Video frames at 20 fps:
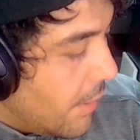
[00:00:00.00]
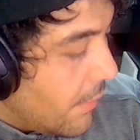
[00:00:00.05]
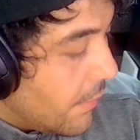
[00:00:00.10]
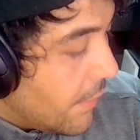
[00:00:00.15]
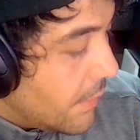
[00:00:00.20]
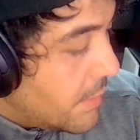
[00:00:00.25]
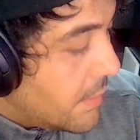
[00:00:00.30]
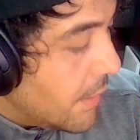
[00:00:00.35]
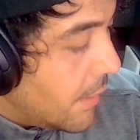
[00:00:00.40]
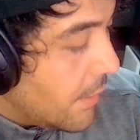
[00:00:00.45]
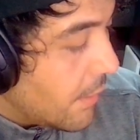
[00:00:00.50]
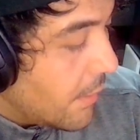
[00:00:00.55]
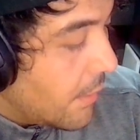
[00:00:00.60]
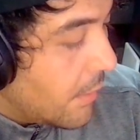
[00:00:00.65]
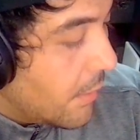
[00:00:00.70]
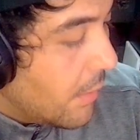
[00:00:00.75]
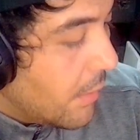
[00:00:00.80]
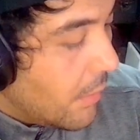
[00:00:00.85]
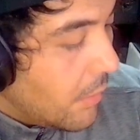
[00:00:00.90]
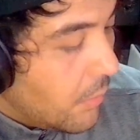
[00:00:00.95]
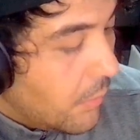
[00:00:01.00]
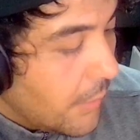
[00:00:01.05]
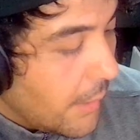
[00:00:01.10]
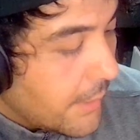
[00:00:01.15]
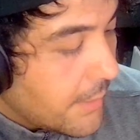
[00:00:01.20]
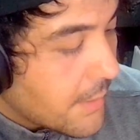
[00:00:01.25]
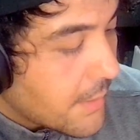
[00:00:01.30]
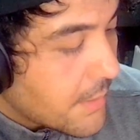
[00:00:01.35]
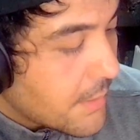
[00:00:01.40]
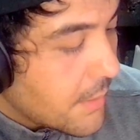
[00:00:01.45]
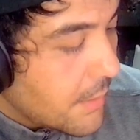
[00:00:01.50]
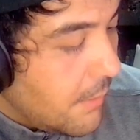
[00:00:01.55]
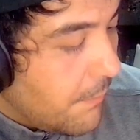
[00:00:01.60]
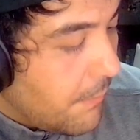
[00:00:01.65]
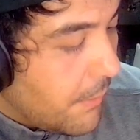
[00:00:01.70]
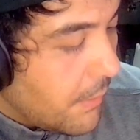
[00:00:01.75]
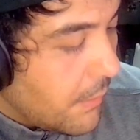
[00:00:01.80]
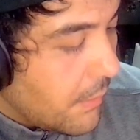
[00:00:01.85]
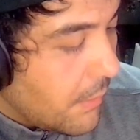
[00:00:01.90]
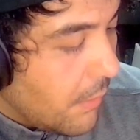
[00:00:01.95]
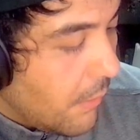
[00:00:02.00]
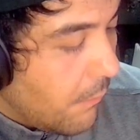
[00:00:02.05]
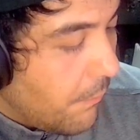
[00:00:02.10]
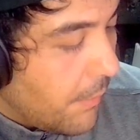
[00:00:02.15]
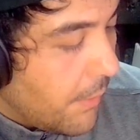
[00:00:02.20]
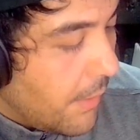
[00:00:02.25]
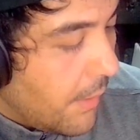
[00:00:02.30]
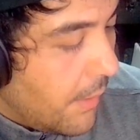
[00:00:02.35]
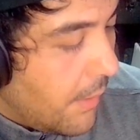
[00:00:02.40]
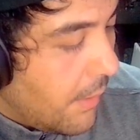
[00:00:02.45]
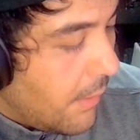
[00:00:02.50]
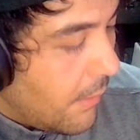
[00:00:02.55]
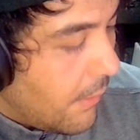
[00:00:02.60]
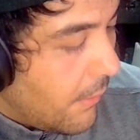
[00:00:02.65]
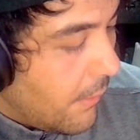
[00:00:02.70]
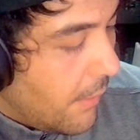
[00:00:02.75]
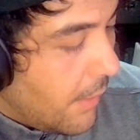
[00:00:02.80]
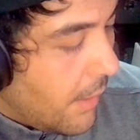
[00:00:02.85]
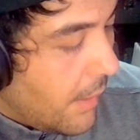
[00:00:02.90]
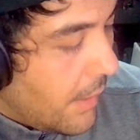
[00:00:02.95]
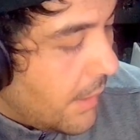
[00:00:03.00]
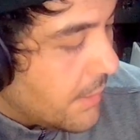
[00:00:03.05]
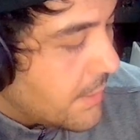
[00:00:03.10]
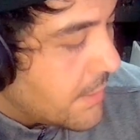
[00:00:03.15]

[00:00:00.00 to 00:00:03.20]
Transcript: The duck, who liked to sleep in open air and had